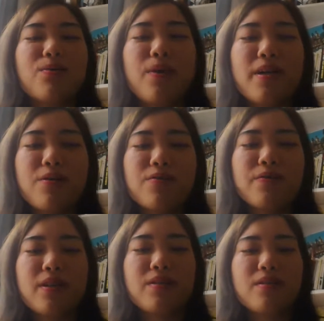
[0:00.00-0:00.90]
Why you
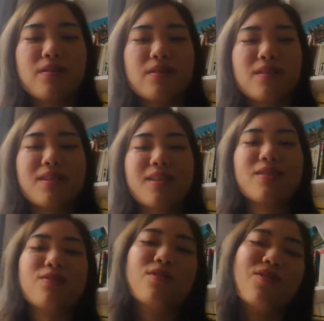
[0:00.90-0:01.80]
feel
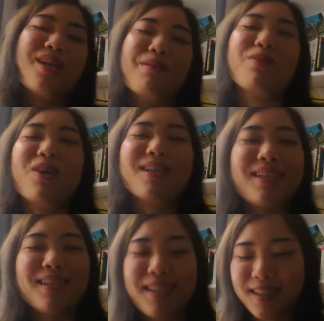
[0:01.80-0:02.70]
close to him or
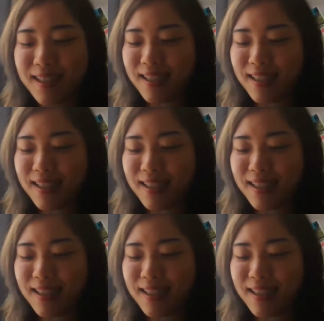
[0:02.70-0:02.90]
her.